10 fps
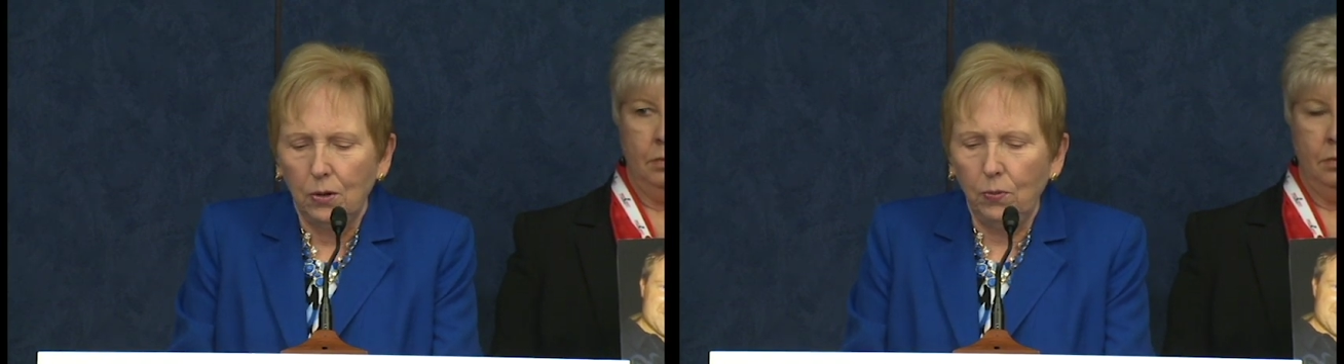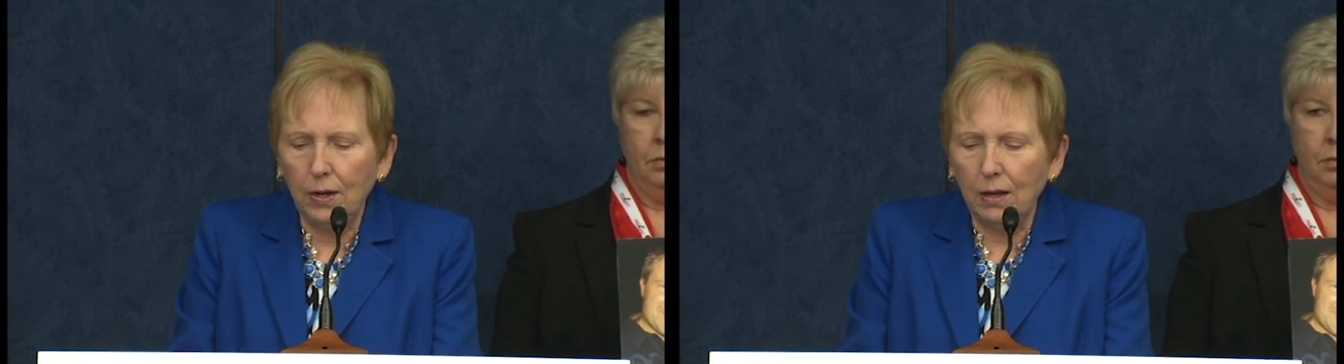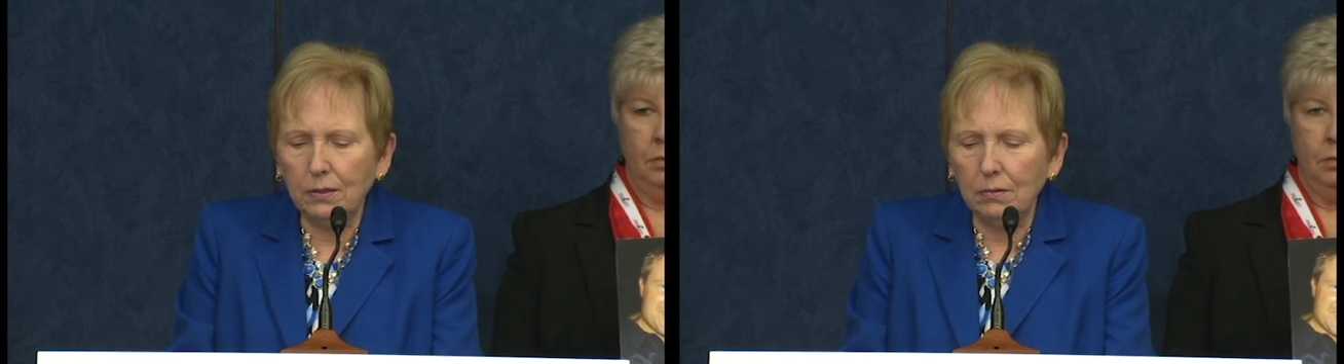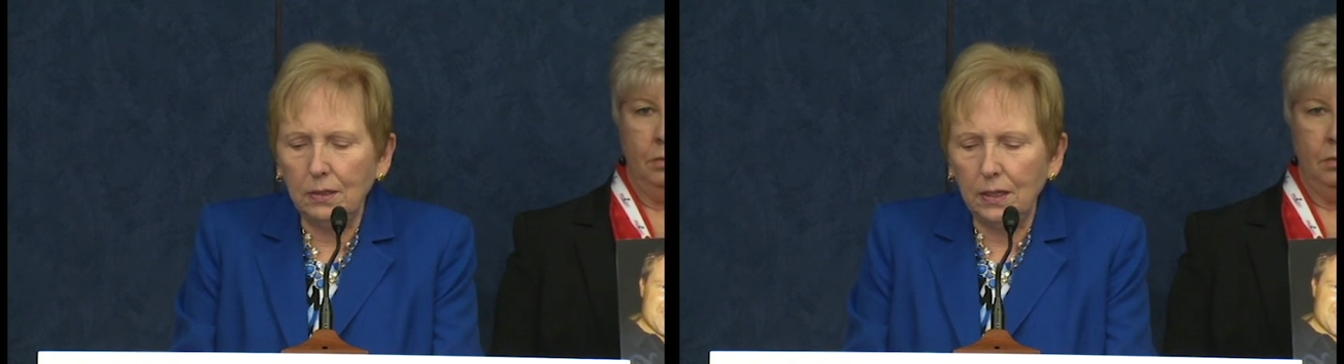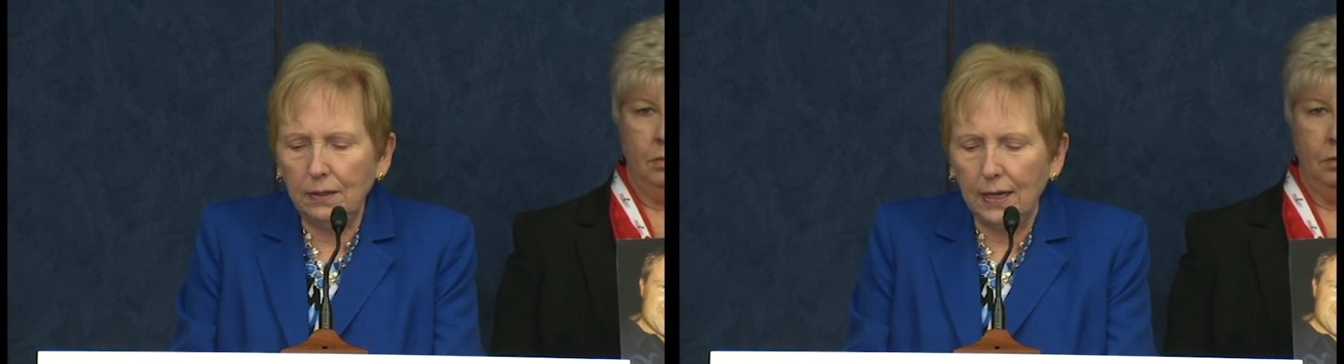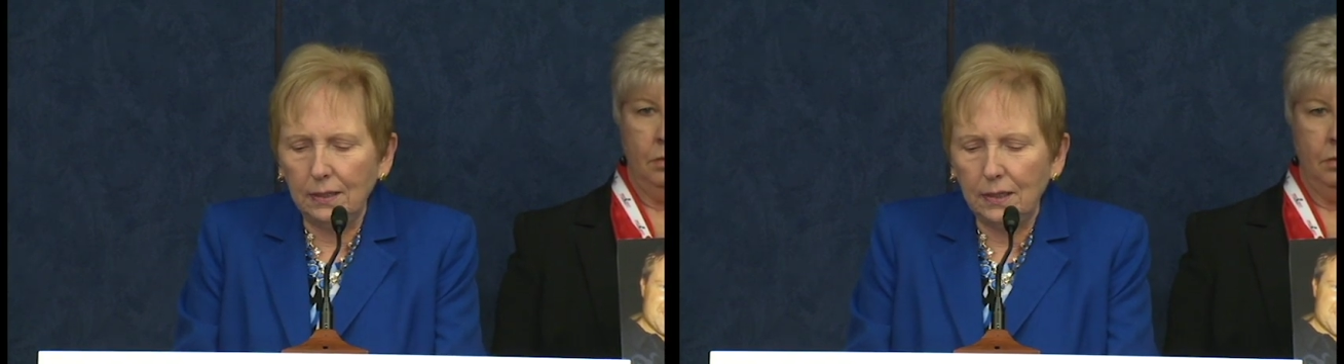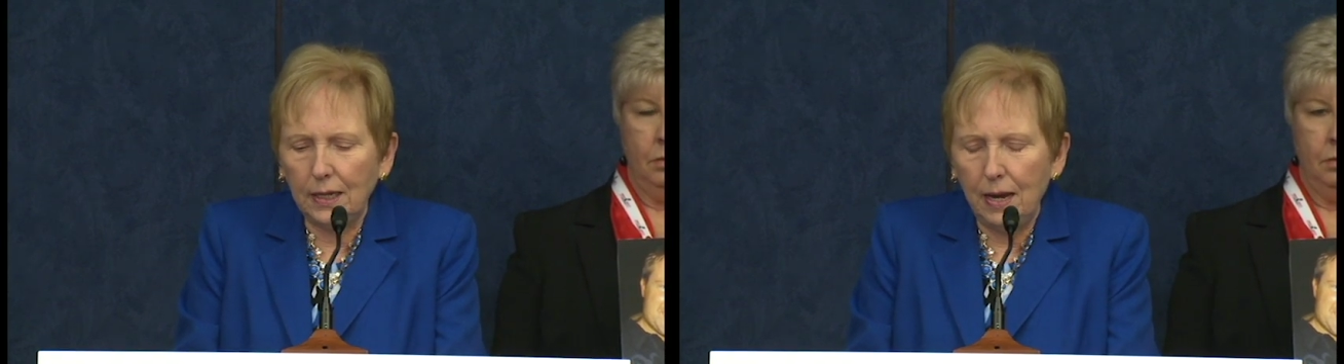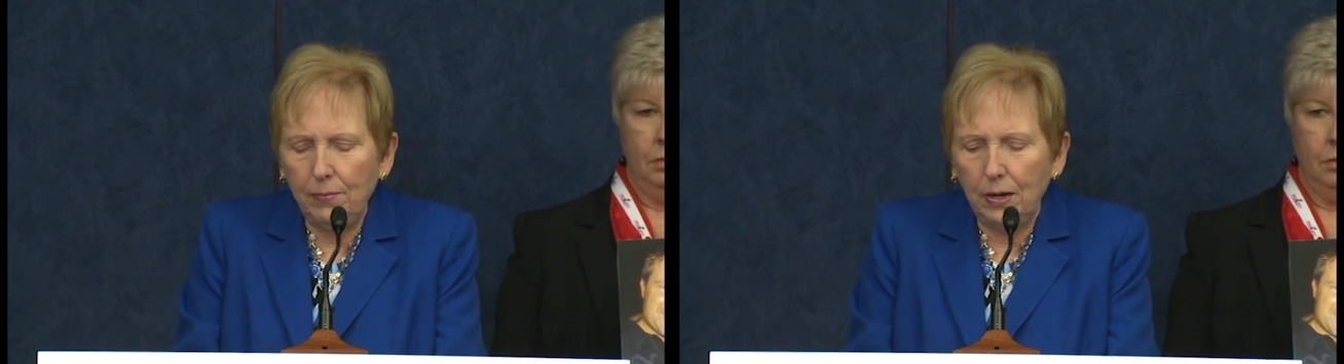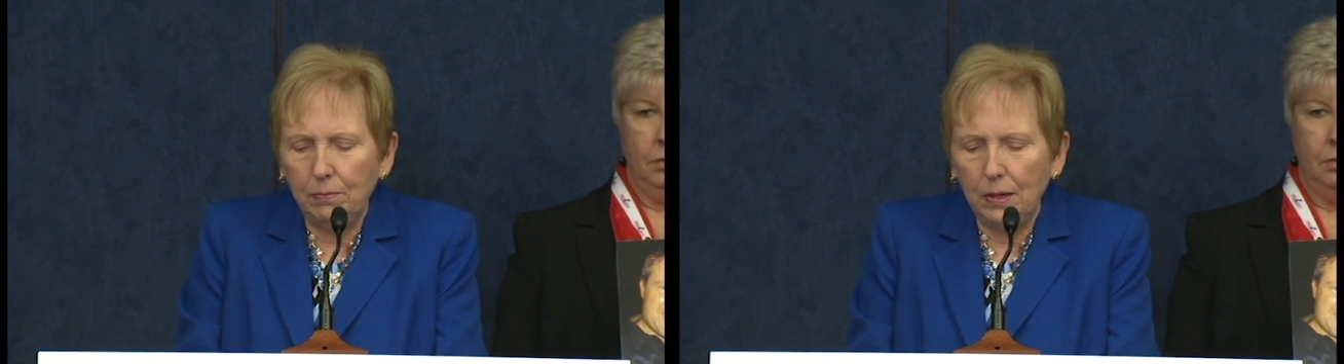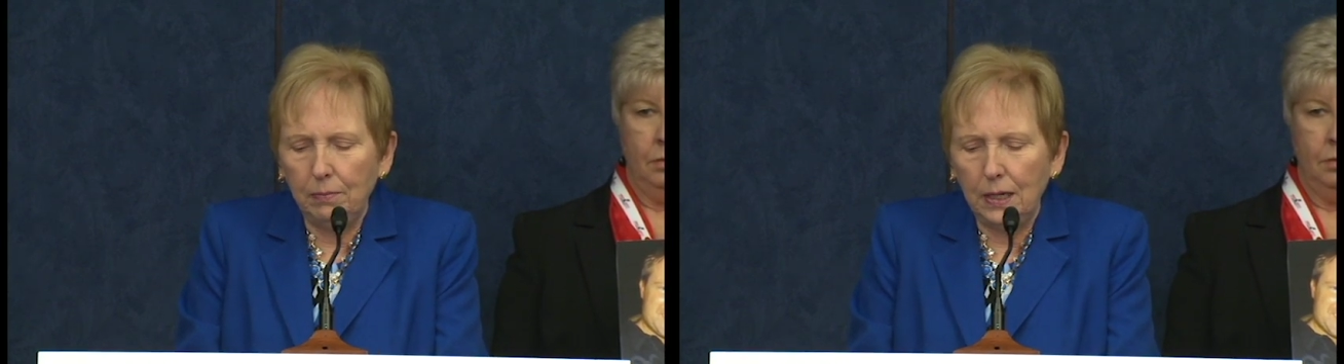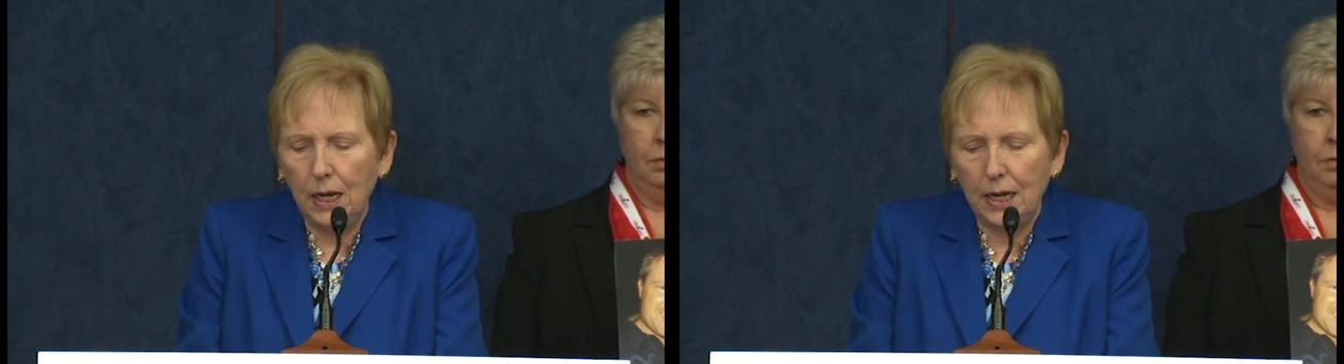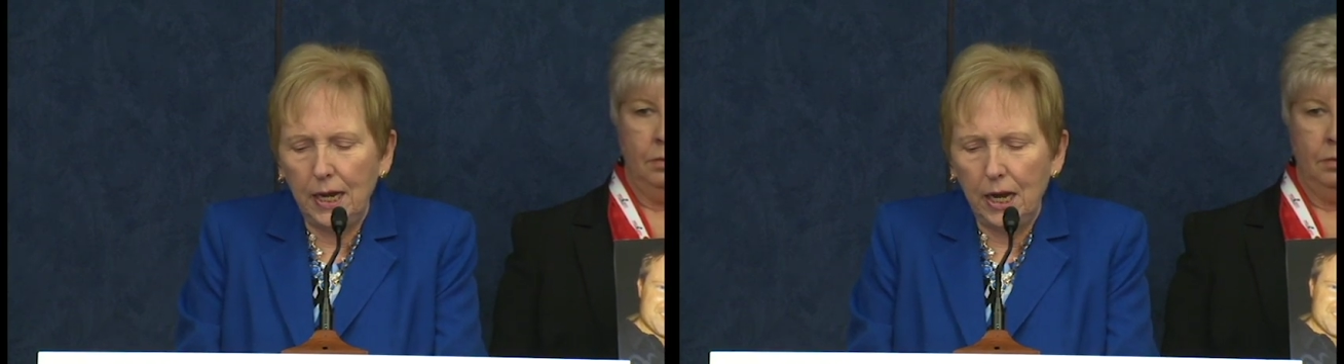we also need that same commitment and